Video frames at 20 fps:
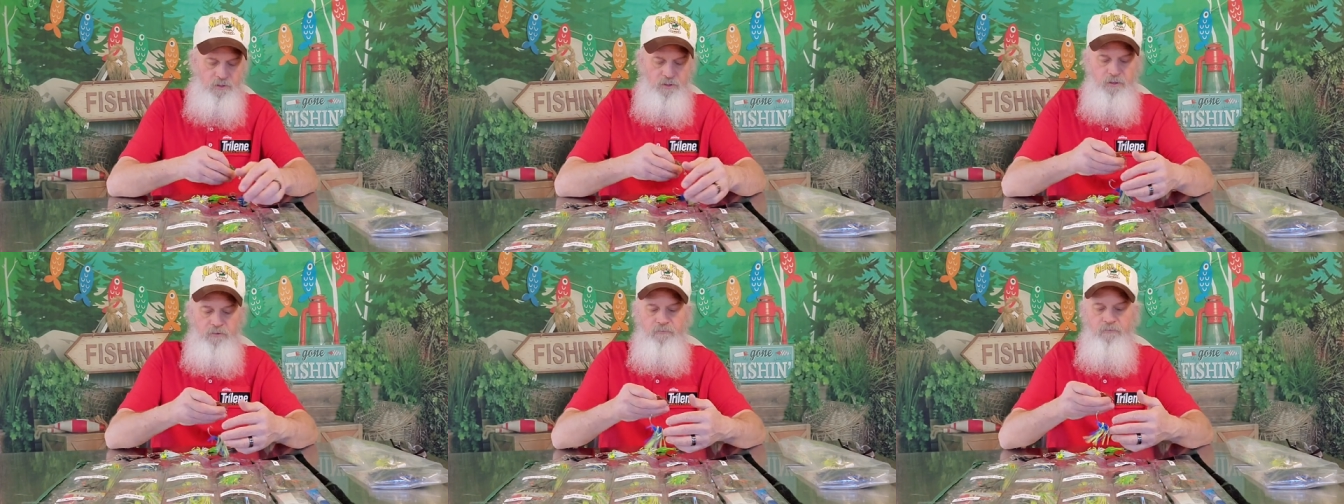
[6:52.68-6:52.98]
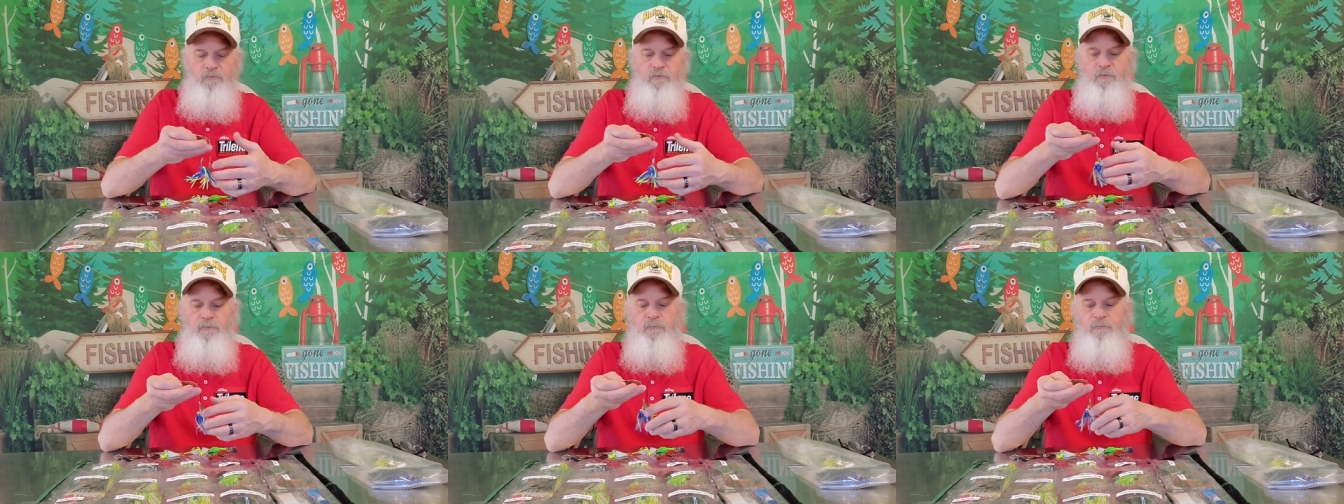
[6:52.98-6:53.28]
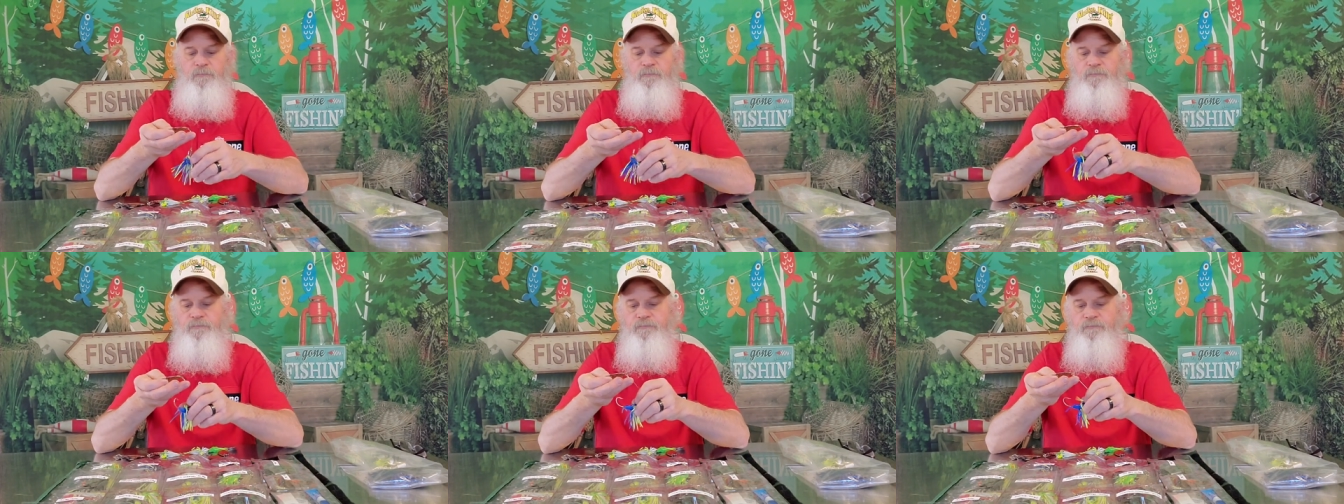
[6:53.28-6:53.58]
leaf
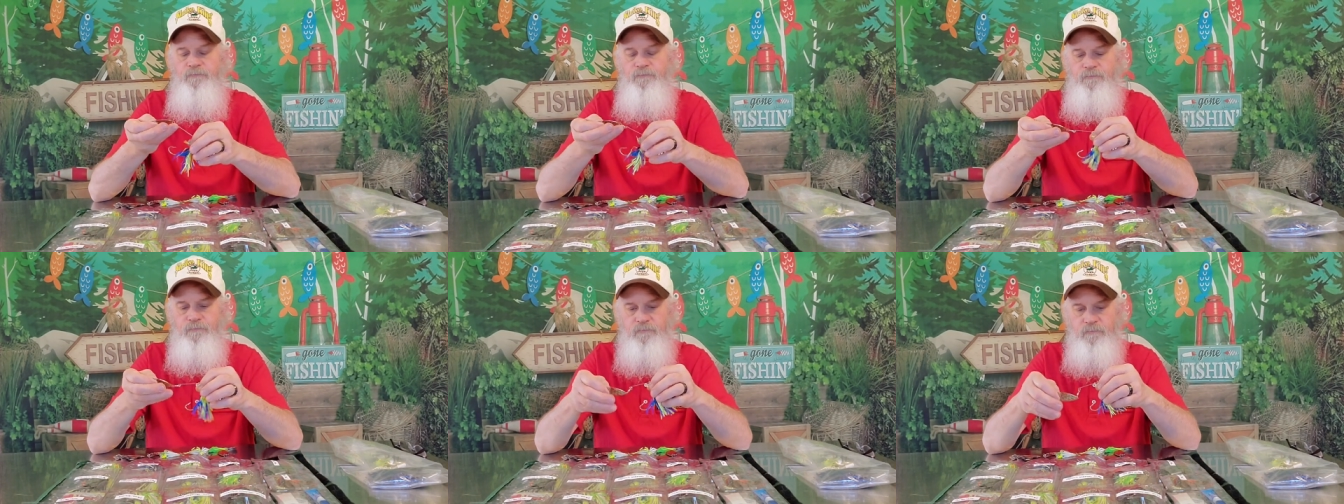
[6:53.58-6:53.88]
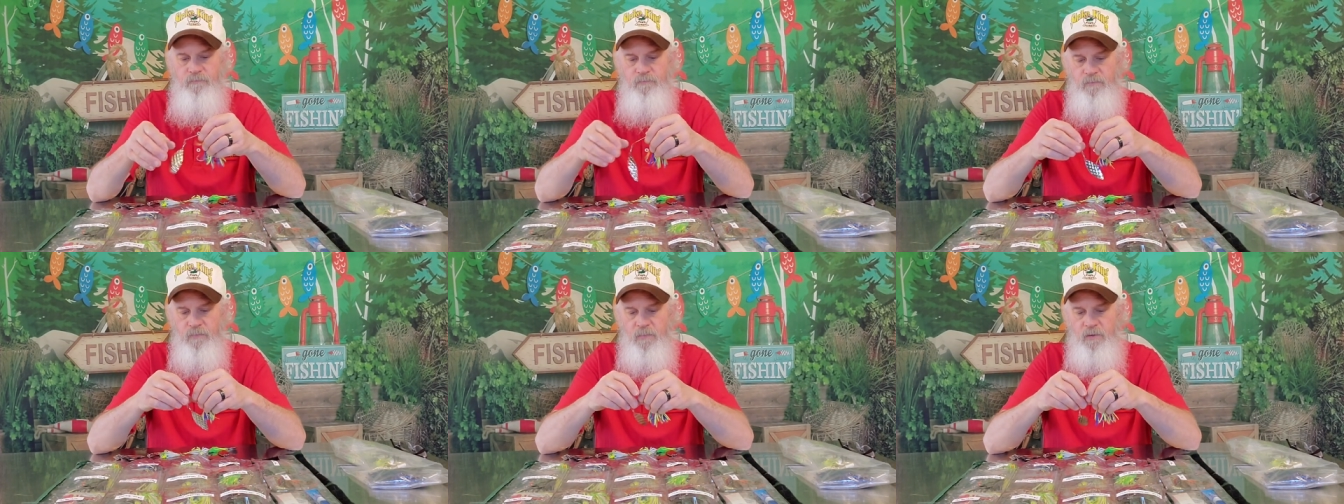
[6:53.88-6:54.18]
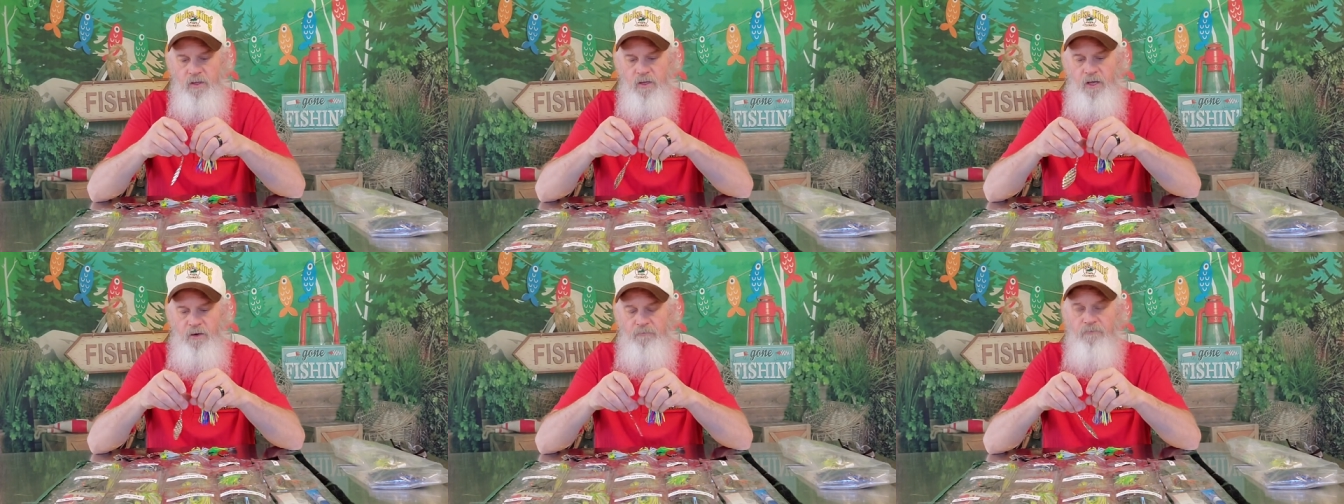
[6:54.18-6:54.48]

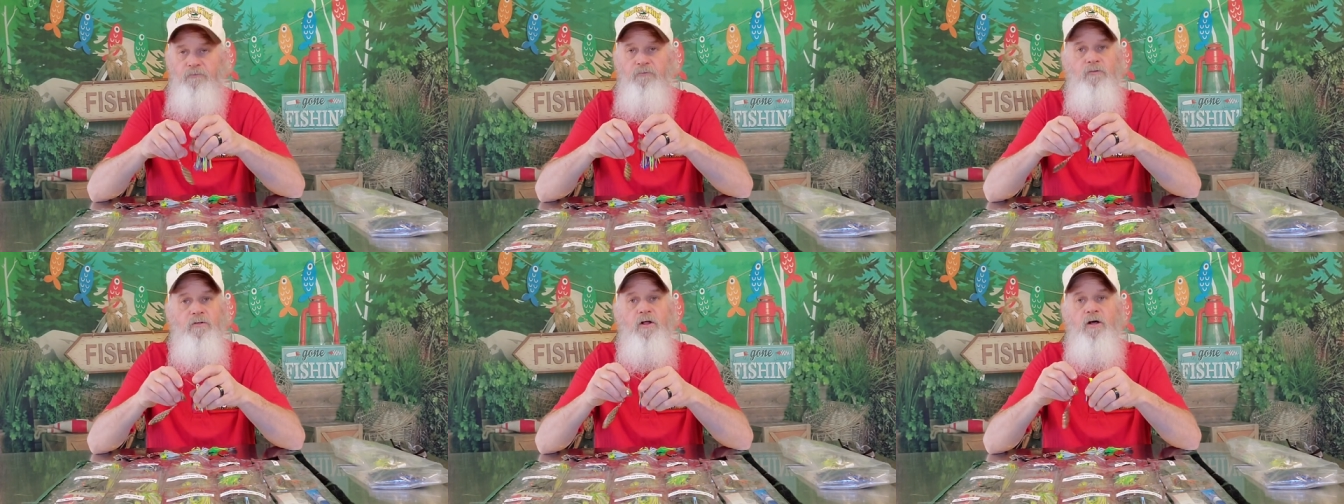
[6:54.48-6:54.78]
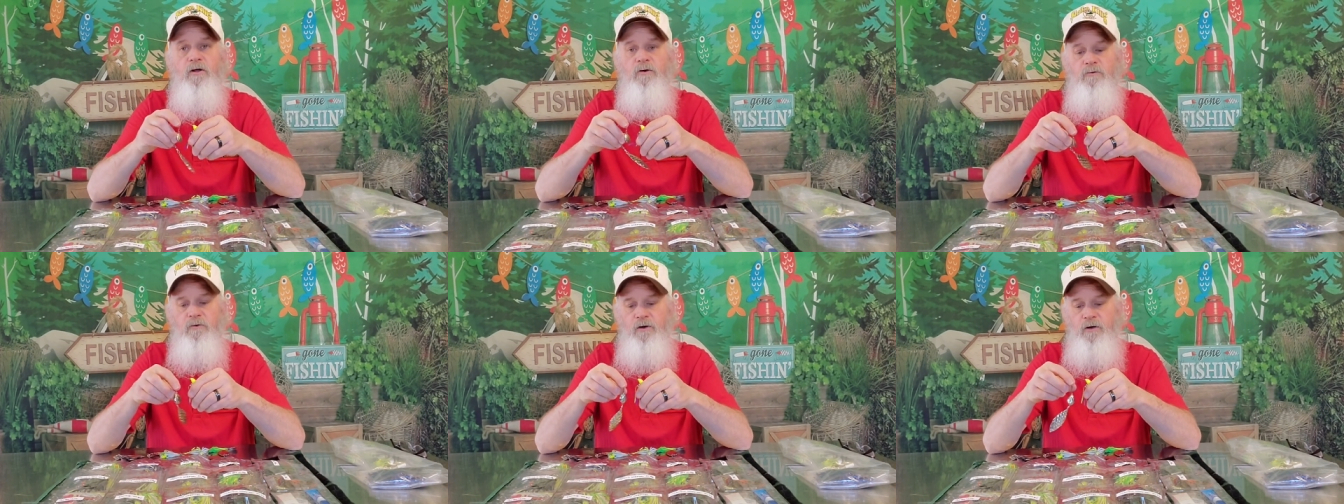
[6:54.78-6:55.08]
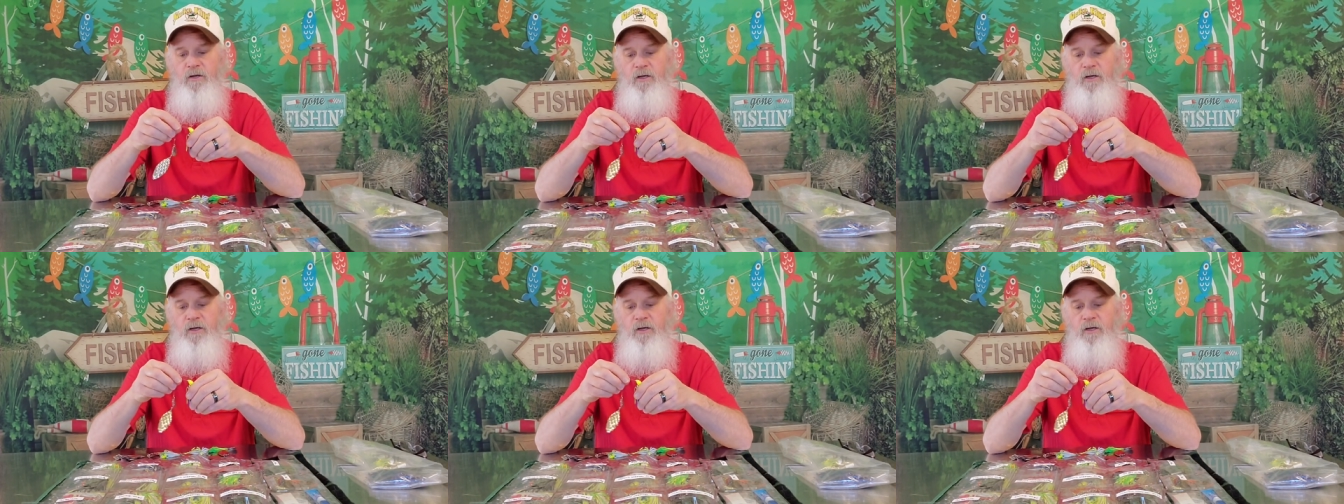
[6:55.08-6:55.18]
and flutter it